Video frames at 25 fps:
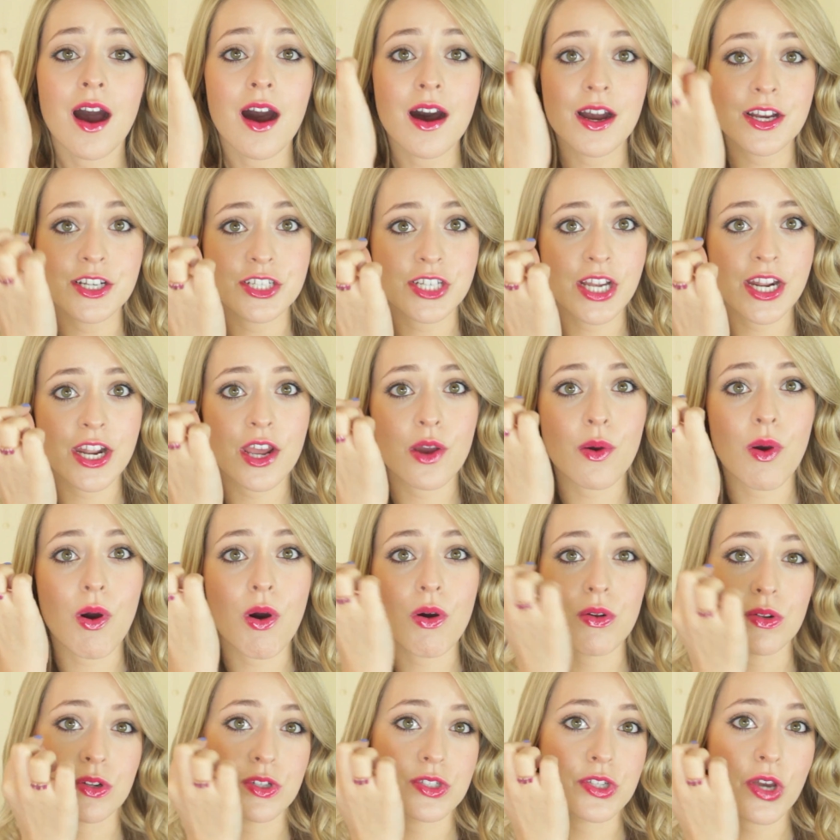eyeshadow
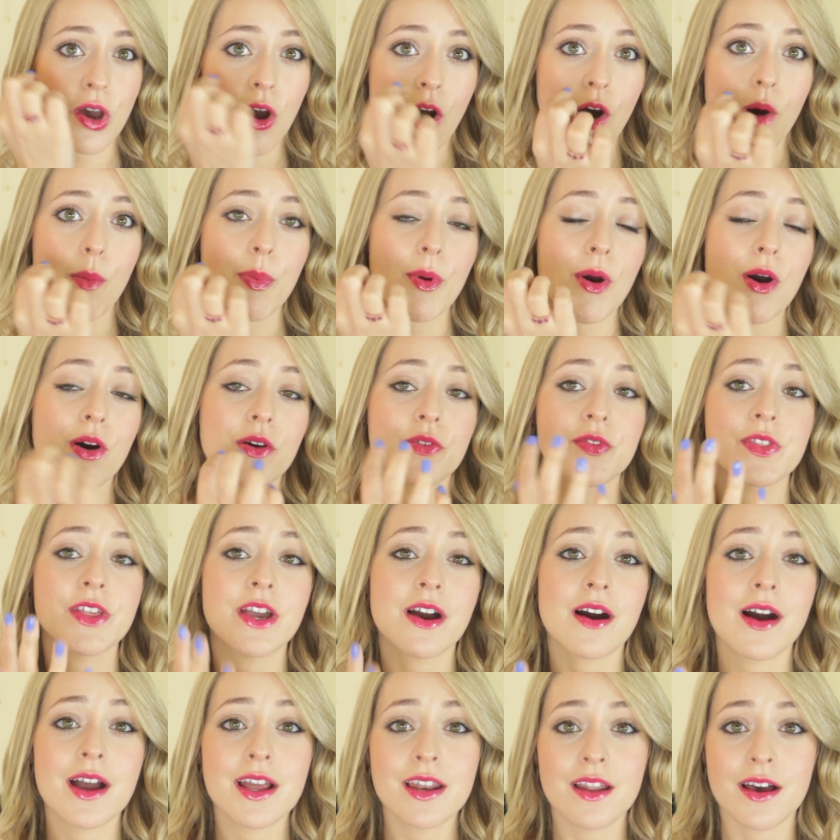on top of the
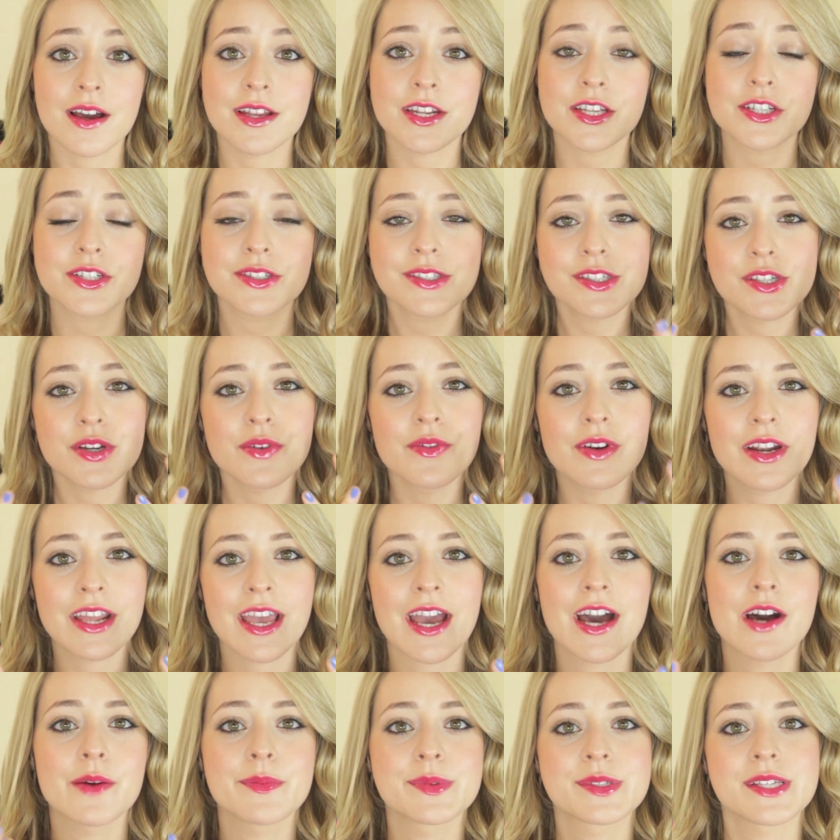eyeliner just to really
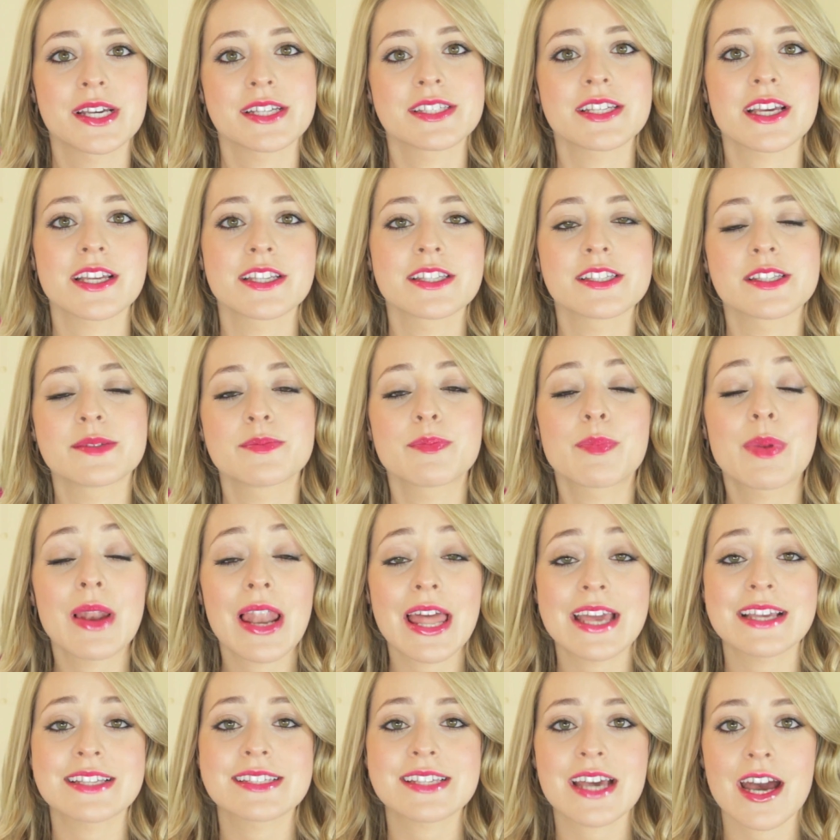help set it in
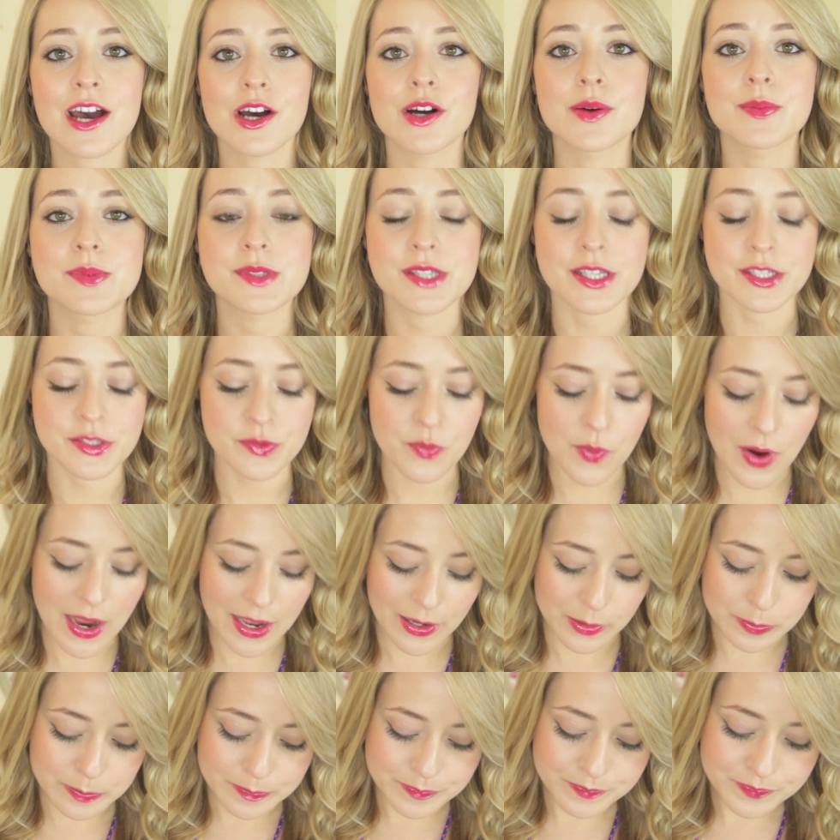place, helps as
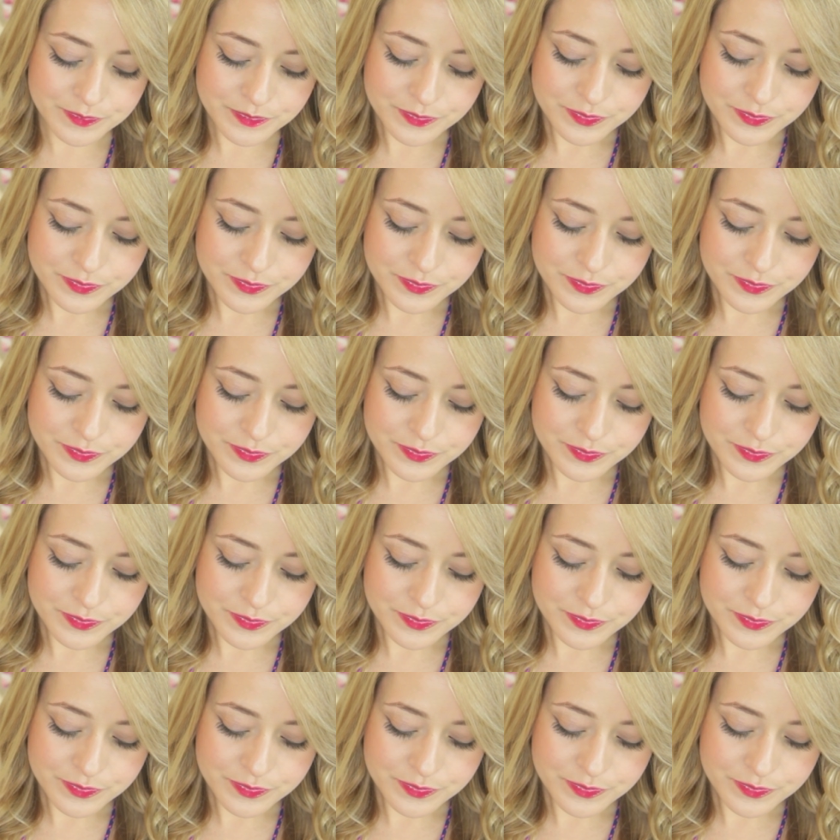well.